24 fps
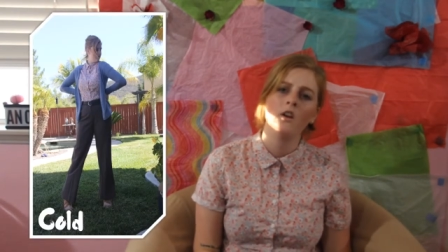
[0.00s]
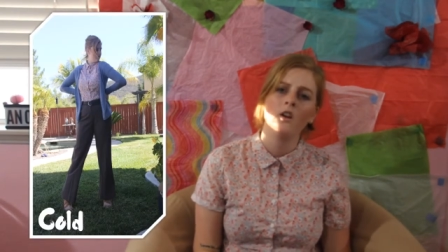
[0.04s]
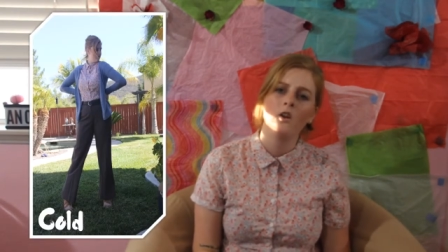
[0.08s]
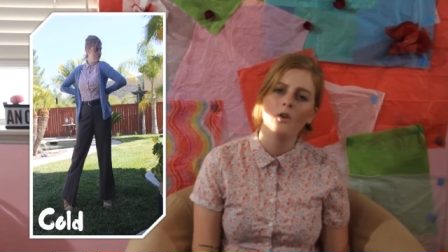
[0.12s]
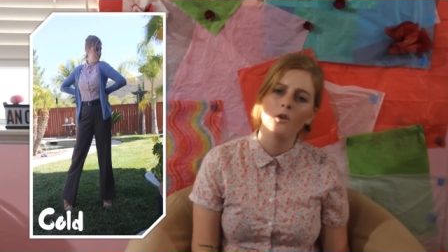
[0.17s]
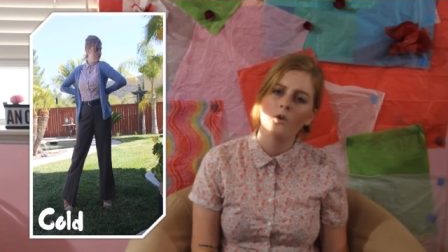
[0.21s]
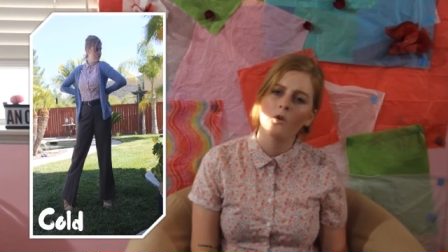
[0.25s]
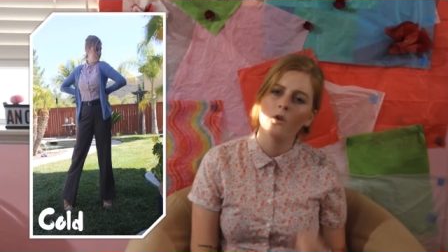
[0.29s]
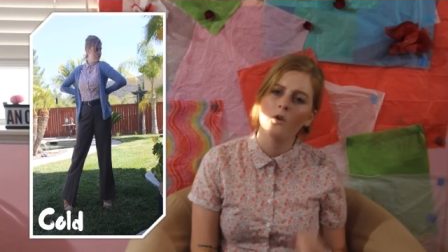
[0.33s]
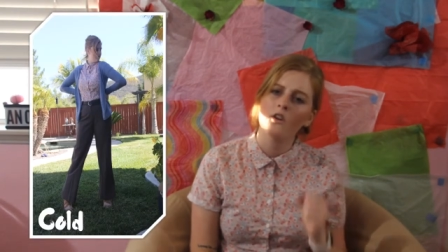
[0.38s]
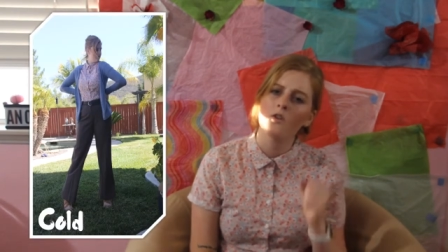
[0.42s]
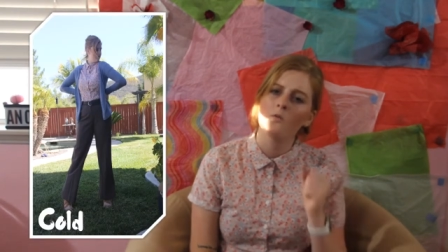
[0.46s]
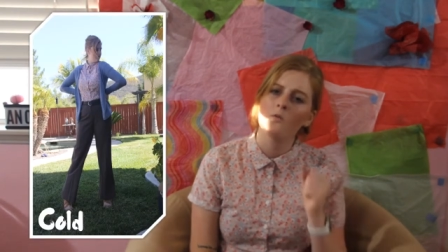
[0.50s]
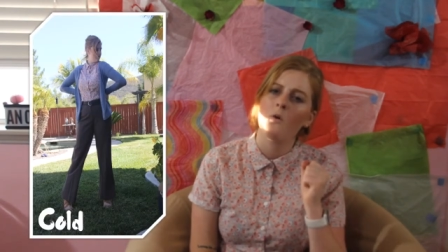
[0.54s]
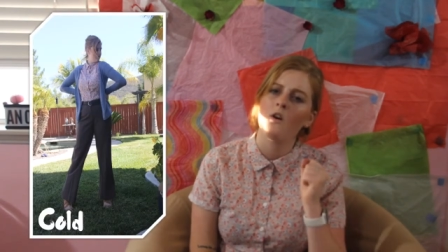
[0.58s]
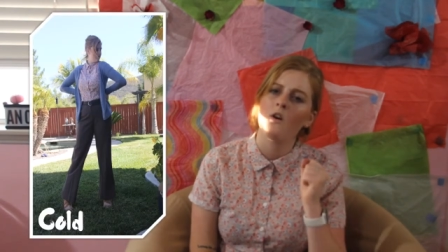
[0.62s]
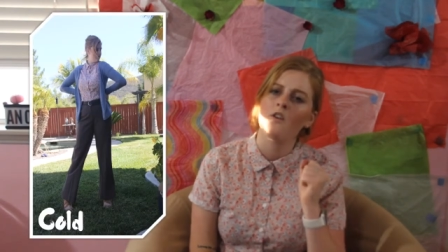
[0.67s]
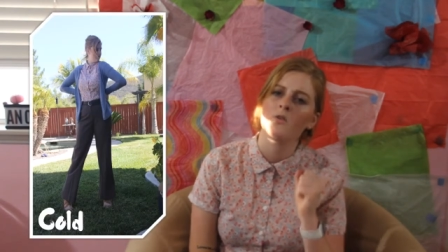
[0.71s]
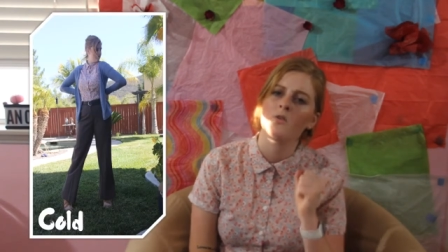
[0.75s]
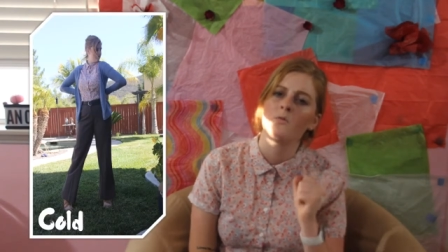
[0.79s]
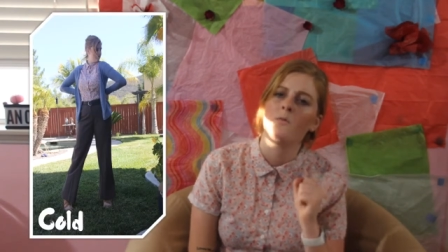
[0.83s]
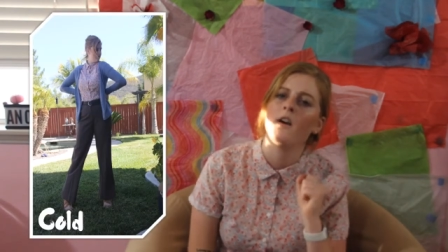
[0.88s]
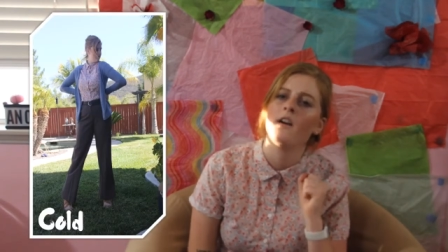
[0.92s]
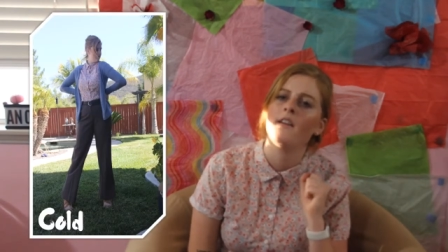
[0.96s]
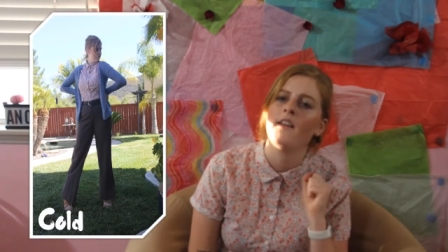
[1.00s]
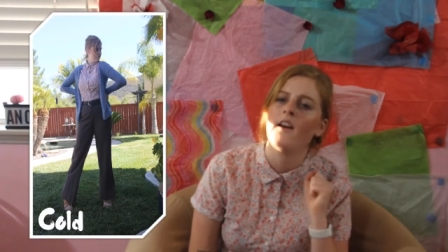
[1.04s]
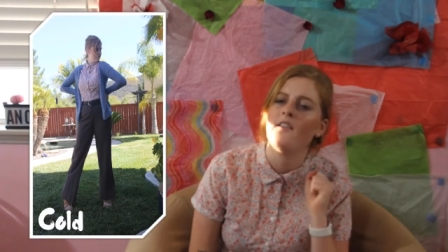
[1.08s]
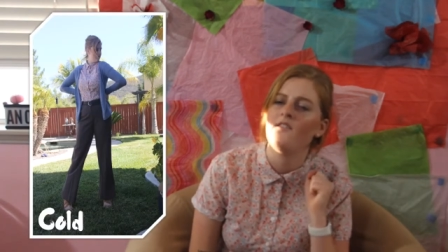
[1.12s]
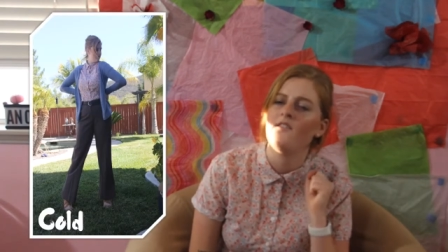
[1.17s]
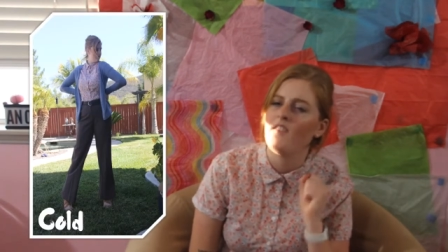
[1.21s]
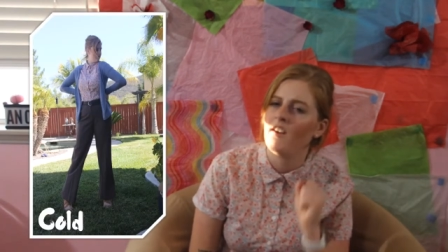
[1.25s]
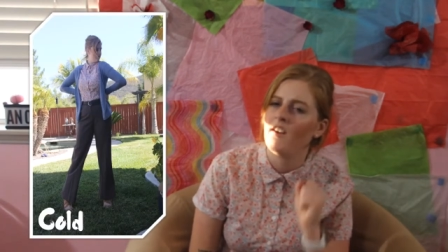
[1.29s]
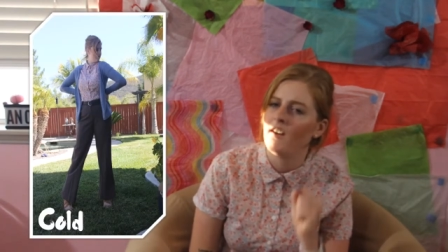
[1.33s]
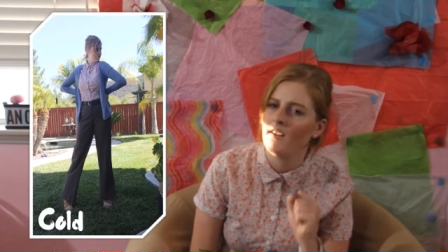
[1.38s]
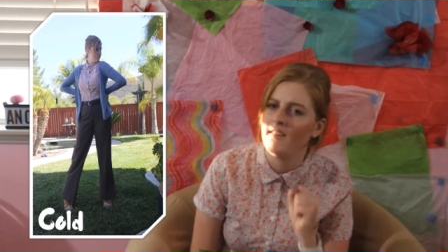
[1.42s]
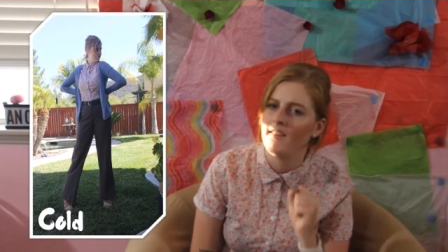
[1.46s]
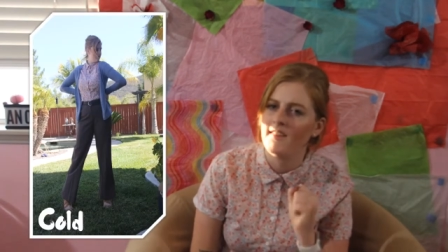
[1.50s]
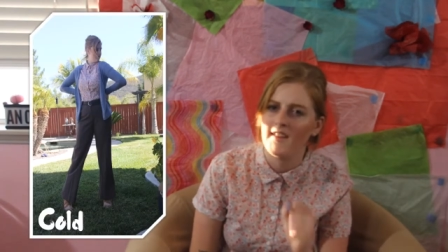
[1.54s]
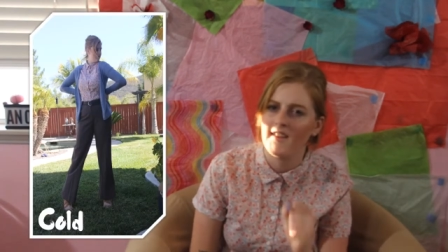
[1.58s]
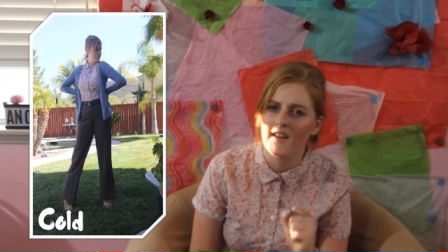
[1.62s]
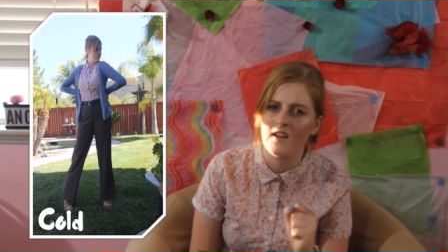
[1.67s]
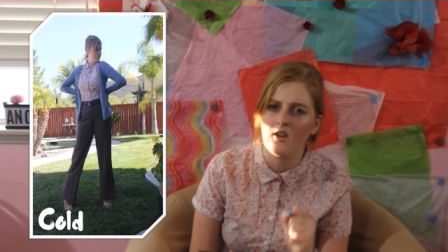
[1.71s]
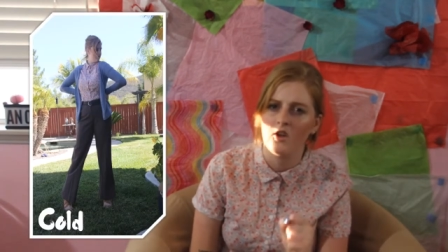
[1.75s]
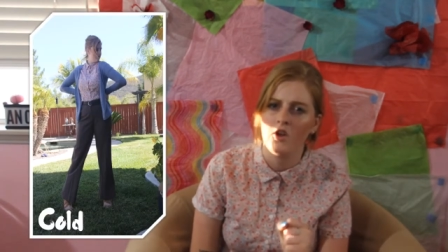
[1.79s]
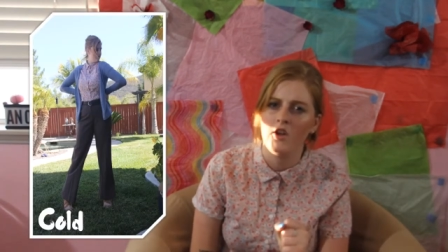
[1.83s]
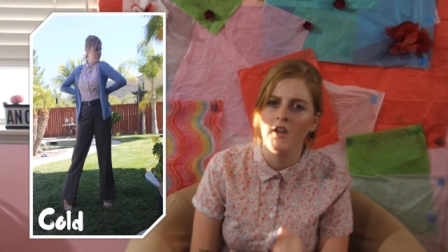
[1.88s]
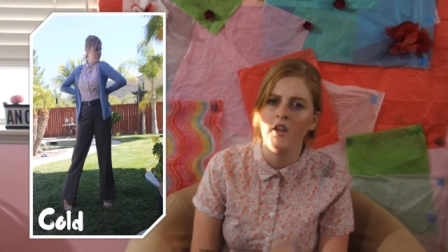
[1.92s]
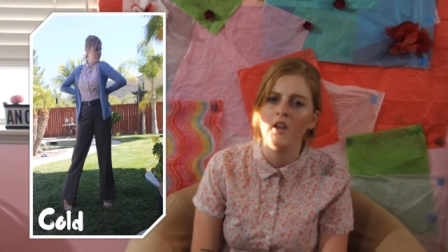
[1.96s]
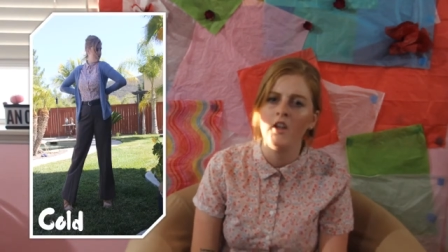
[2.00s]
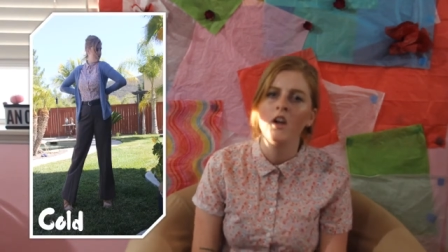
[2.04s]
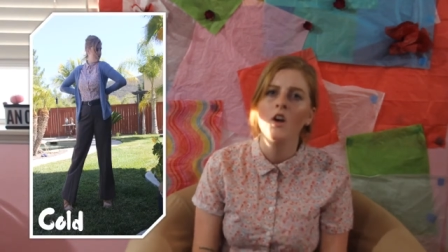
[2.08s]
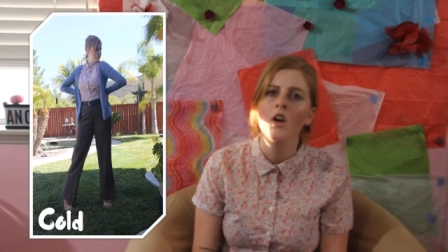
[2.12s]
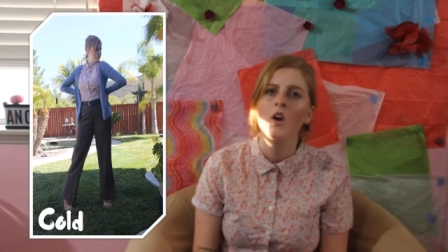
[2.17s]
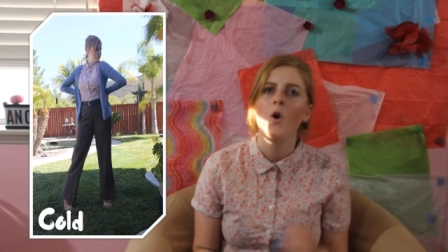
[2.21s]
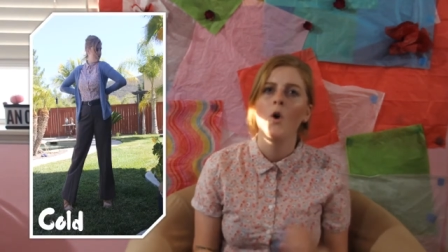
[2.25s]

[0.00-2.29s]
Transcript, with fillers: You're going to want to wear that very thick hoodie